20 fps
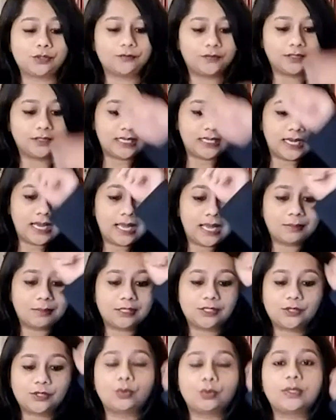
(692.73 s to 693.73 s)
of the day.
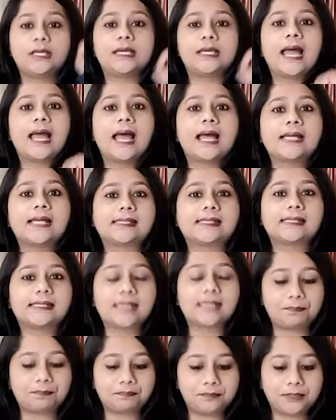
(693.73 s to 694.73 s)
MS Dhoni has
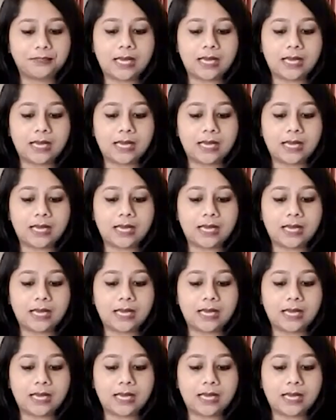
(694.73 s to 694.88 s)
stepped